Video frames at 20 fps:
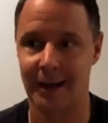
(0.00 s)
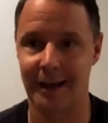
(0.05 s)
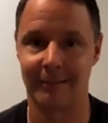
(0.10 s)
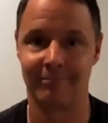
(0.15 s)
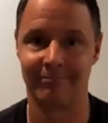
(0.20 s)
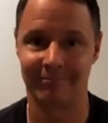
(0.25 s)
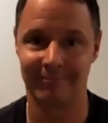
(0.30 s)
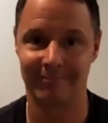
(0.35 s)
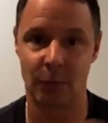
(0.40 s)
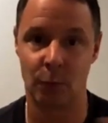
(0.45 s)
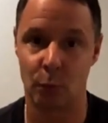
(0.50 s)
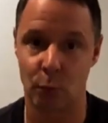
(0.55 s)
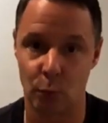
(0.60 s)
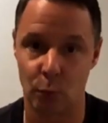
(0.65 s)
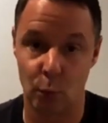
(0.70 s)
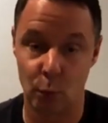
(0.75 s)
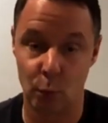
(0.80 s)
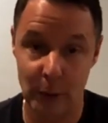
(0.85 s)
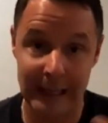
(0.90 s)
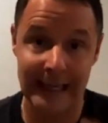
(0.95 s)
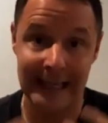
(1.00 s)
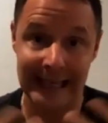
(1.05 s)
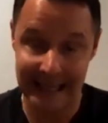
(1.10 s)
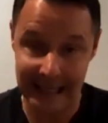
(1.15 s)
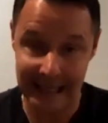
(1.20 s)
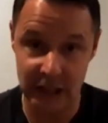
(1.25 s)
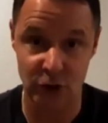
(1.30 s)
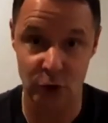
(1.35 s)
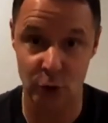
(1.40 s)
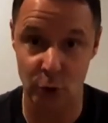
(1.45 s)
And we
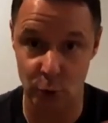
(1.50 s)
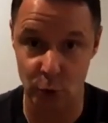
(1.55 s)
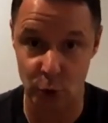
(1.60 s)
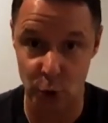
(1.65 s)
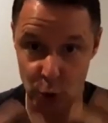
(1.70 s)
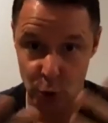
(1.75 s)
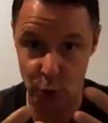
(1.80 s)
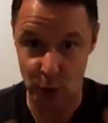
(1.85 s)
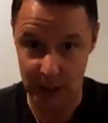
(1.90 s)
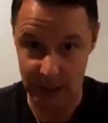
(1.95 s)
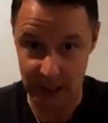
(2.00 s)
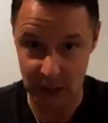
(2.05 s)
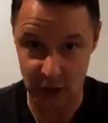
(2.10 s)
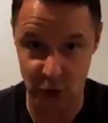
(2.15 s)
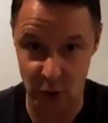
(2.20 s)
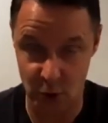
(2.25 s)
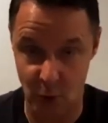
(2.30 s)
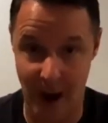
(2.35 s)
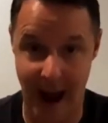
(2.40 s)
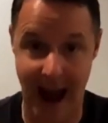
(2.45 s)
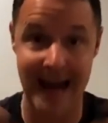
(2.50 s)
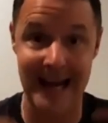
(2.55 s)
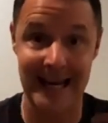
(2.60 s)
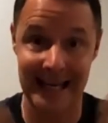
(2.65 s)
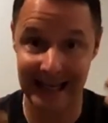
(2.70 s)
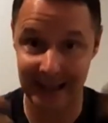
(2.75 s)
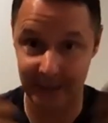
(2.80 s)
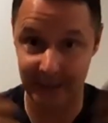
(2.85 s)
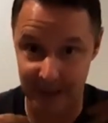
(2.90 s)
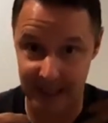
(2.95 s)
need you, you need you, I
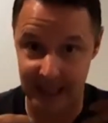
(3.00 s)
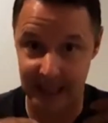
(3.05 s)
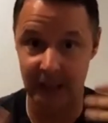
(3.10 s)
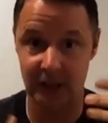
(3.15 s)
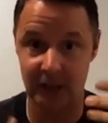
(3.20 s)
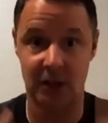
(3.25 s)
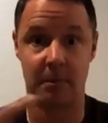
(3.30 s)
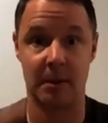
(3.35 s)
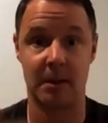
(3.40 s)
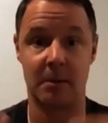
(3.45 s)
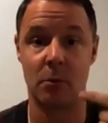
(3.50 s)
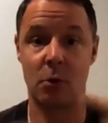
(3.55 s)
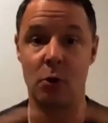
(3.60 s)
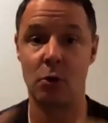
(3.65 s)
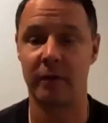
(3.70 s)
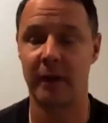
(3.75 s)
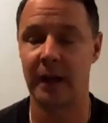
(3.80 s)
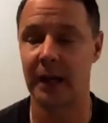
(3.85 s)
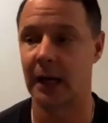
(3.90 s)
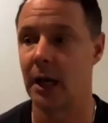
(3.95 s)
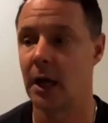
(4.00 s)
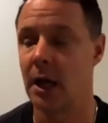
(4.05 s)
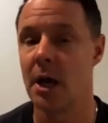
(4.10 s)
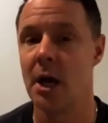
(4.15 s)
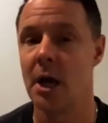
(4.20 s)
need me to be moving.